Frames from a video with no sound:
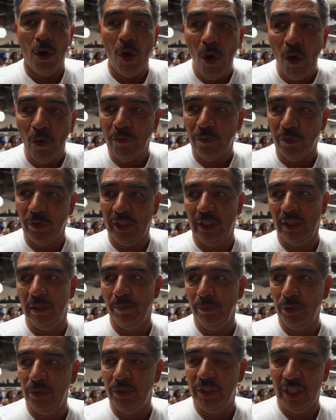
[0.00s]
hopefully
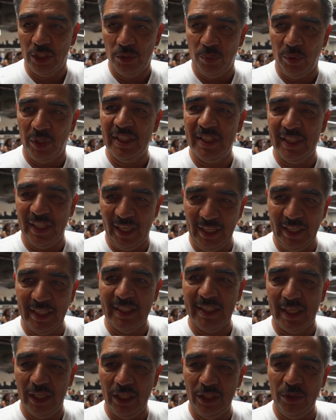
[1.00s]
Lemieux does what he's saying he's
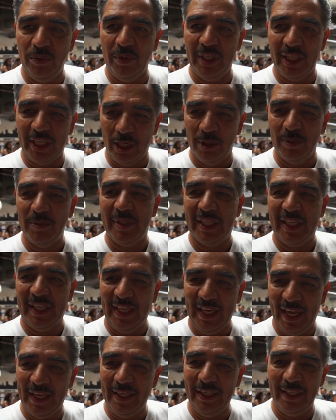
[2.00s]
going to do, and he comes at
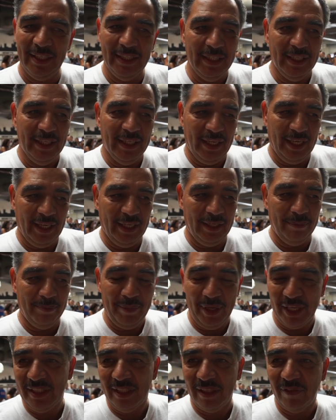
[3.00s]
Gennady and
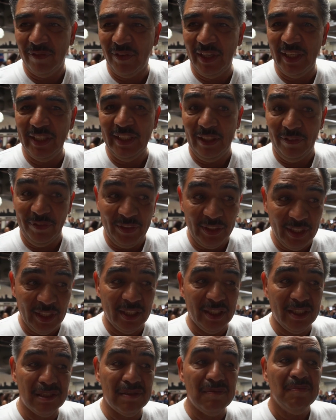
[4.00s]
makes it a fight. If he
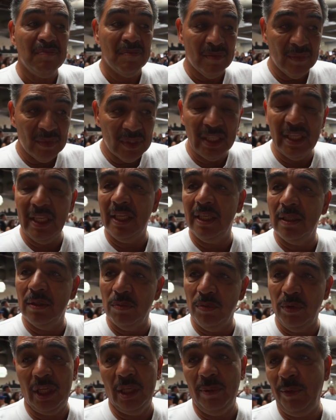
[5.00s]
does, then
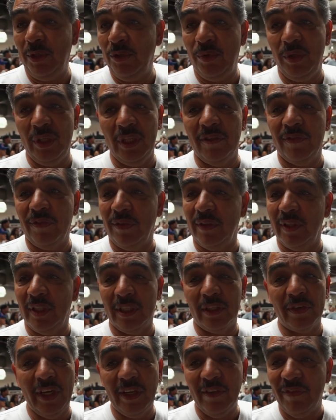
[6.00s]
we're going to be treated for a
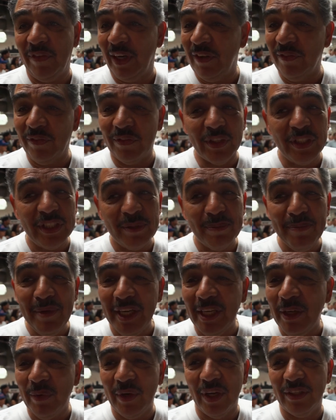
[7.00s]
great fight for as
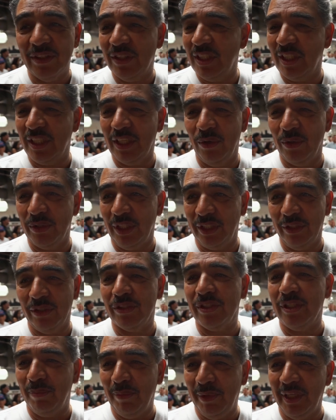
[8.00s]
many rounds as it goes until
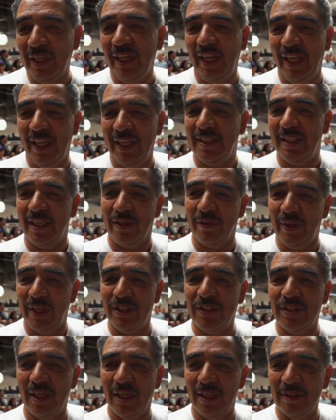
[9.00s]
somebody lands that great
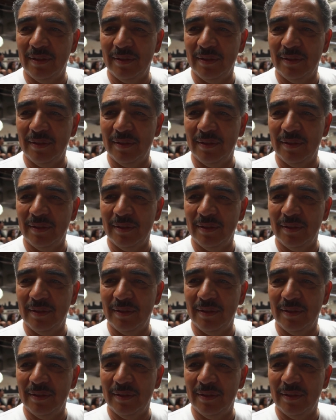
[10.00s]
shot.